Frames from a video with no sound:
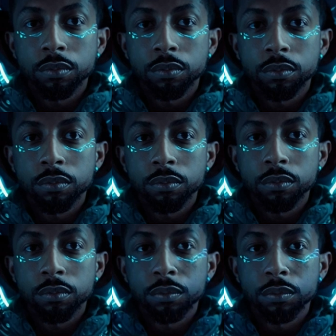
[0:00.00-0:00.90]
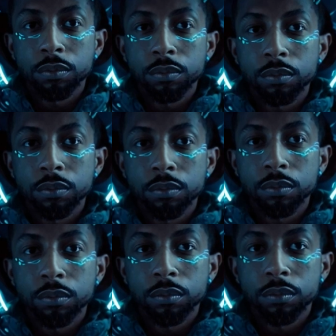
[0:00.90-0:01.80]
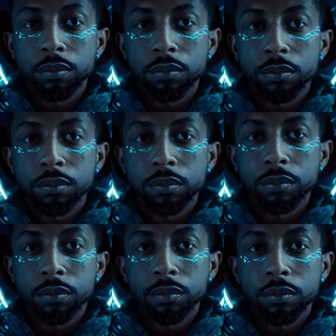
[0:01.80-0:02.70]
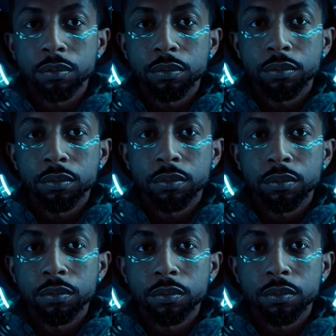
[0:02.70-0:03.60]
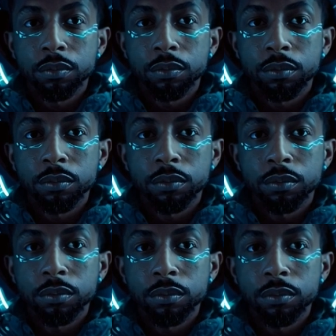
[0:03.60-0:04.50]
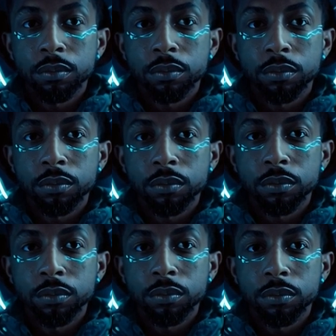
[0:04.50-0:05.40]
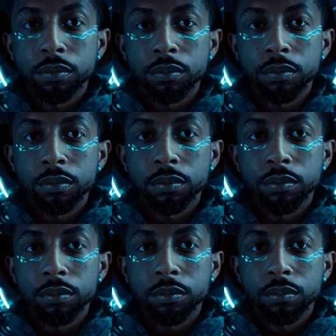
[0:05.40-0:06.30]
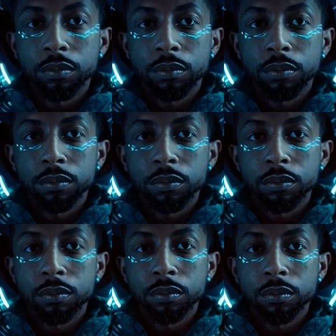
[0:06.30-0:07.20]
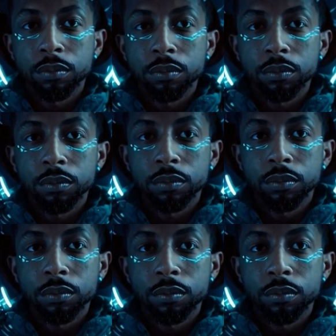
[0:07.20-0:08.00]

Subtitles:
This person isn't speaking.